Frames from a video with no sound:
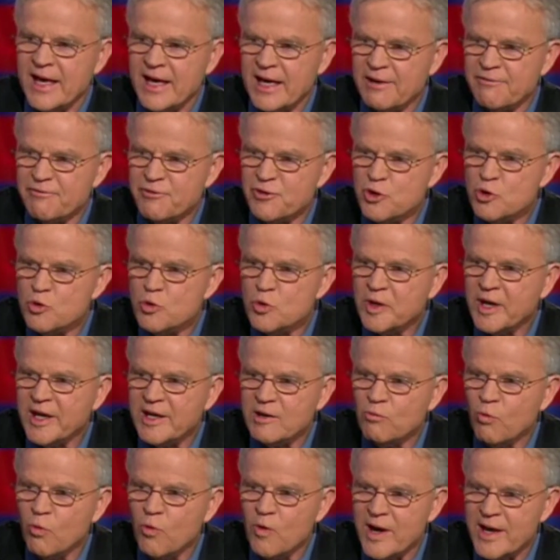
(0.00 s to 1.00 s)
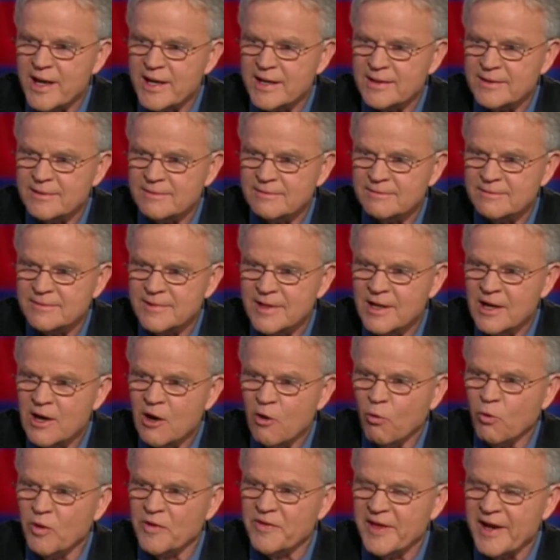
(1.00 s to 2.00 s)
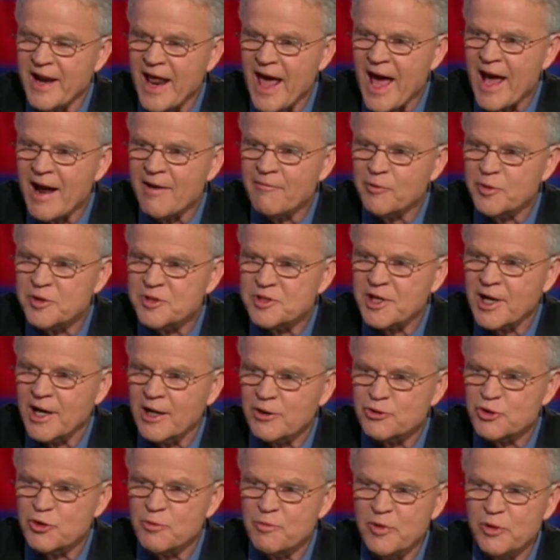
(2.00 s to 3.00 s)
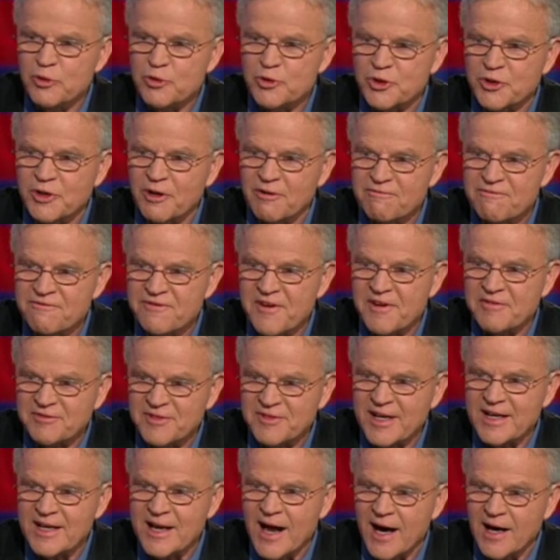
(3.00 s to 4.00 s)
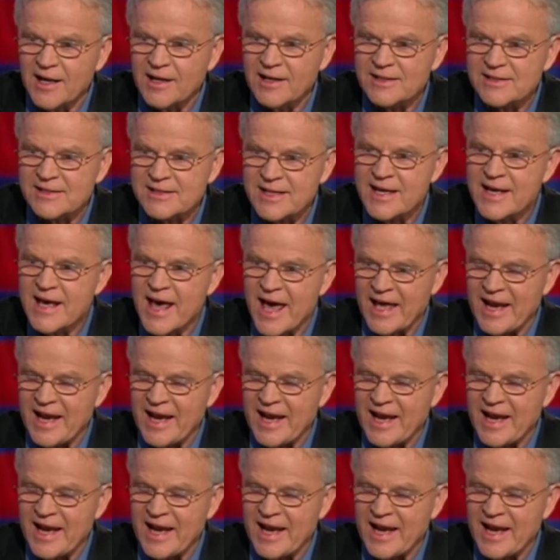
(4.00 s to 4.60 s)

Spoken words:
If you can win with an average contribution of $50